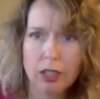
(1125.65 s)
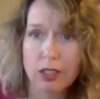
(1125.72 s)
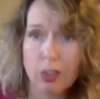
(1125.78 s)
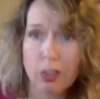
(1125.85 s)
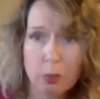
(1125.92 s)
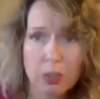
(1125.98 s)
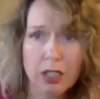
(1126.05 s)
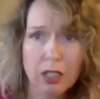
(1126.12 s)

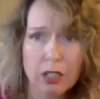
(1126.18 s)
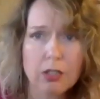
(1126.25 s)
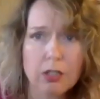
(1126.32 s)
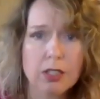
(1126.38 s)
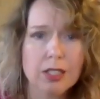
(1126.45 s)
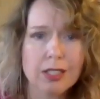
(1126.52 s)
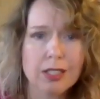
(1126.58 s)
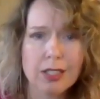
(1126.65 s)
Nobody
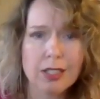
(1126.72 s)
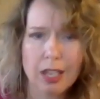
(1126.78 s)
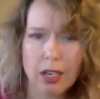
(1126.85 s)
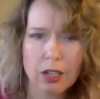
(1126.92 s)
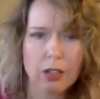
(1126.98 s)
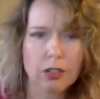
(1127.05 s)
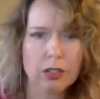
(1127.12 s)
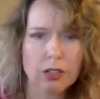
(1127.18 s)
else
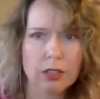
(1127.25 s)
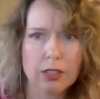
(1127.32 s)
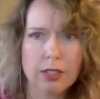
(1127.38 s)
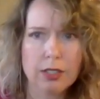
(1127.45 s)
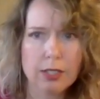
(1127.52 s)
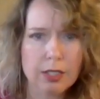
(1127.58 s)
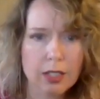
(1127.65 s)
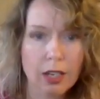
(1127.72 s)
stared and
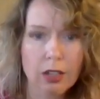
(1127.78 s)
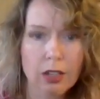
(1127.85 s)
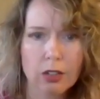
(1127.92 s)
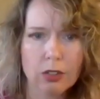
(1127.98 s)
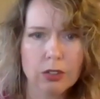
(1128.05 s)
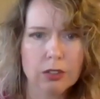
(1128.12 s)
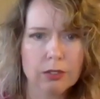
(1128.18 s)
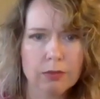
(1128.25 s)
stared.
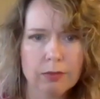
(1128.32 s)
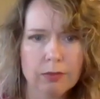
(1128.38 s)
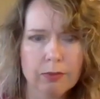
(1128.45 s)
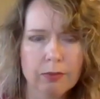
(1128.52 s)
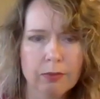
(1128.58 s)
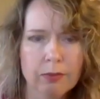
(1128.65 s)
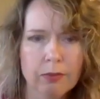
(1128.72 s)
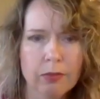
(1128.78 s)

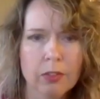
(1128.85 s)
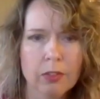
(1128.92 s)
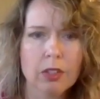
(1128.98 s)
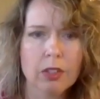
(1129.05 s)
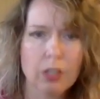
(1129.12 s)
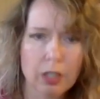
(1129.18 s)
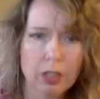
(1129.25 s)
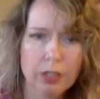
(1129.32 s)

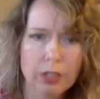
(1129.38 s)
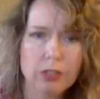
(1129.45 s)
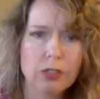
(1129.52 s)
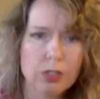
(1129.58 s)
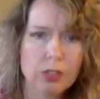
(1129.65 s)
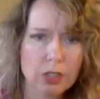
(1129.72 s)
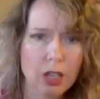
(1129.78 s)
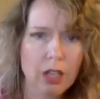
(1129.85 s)
The
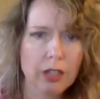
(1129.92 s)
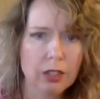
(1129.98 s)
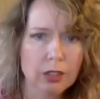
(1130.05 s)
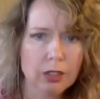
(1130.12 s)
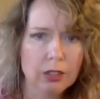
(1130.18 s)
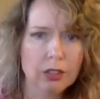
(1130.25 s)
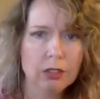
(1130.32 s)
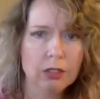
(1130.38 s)
others nod,
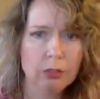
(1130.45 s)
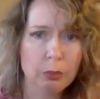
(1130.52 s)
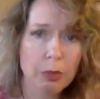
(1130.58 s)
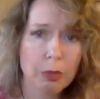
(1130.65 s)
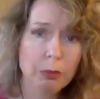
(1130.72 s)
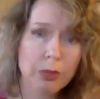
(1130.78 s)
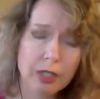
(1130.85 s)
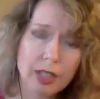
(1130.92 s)

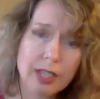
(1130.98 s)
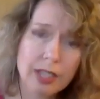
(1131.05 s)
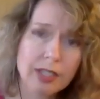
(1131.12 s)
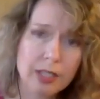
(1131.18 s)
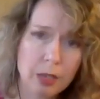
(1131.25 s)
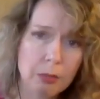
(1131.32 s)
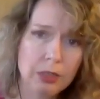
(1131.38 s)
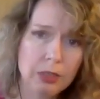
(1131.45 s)
remembering that
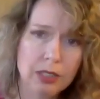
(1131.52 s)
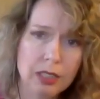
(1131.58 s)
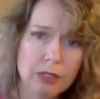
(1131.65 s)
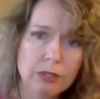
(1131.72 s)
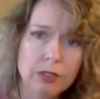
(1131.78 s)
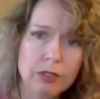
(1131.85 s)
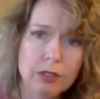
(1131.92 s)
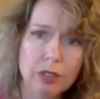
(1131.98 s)
same belief
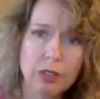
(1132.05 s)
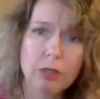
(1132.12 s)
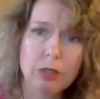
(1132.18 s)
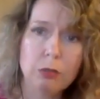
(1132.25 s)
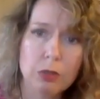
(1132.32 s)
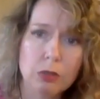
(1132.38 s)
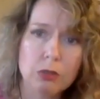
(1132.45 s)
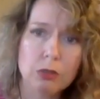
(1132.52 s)
that the
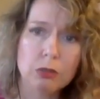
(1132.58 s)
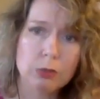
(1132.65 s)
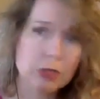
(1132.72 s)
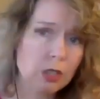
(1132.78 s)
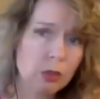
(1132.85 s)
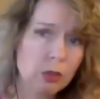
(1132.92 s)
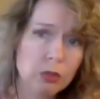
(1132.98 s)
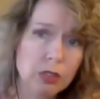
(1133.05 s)
moon
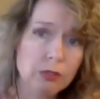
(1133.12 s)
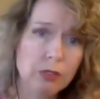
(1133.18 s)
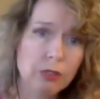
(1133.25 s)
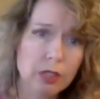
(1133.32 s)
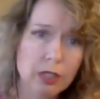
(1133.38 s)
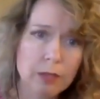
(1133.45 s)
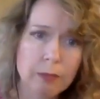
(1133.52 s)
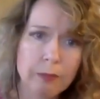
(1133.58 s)
was only for
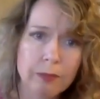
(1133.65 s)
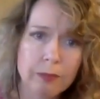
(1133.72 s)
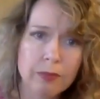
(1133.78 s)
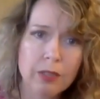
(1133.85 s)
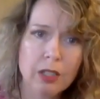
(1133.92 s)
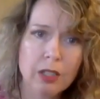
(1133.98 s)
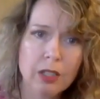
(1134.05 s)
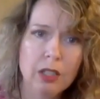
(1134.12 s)
them,
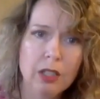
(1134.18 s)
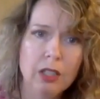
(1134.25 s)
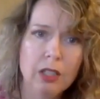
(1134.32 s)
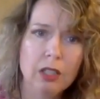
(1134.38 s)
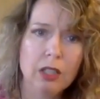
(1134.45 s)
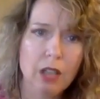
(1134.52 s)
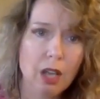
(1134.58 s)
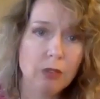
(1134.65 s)

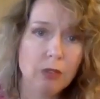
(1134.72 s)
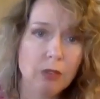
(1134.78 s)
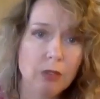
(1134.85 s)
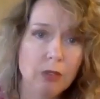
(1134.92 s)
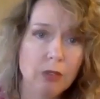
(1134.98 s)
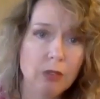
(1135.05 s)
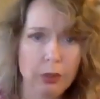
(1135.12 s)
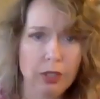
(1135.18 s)
not
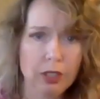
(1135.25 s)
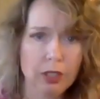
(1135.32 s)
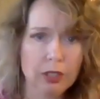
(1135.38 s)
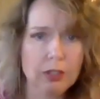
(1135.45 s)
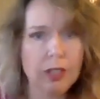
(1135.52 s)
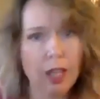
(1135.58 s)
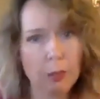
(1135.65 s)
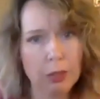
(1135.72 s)
remembering,
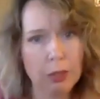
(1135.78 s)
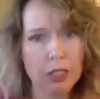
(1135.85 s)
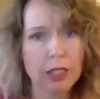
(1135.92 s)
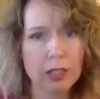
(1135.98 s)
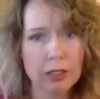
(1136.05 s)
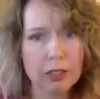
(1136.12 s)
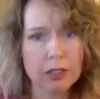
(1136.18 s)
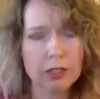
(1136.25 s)

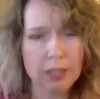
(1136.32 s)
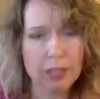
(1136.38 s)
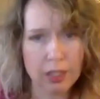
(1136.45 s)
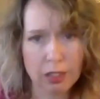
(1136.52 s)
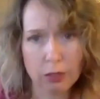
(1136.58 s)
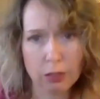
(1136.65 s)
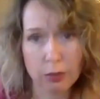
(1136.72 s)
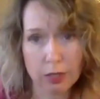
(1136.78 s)
happily, the
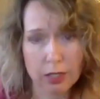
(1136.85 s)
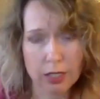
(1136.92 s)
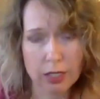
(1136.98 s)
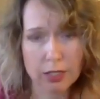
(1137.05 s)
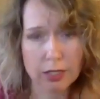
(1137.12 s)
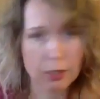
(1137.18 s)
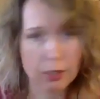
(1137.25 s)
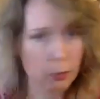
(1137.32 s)
day they
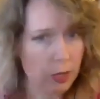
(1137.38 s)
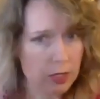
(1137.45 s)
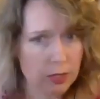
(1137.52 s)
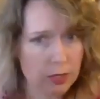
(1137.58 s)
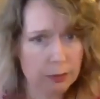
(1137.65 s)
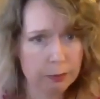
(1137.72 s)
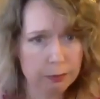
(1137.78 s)
realized it wasn't.